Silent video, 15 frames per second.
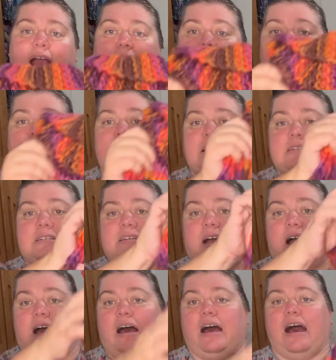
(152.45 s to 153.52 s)
And
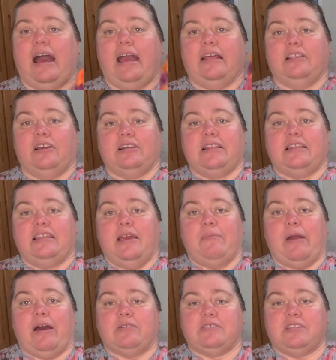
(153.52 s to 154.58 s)
I looked at the
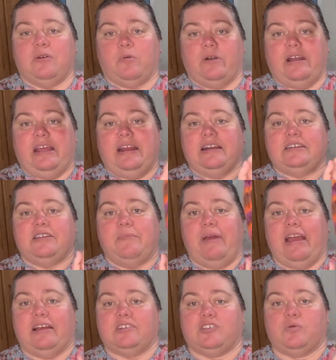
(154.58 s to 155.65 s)
amounts that were needed to
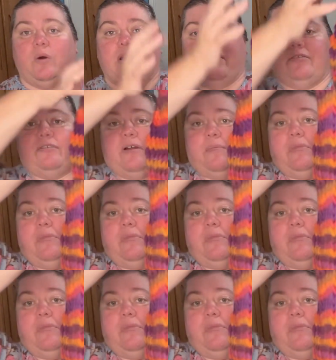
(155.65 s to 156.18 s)
make a sweater from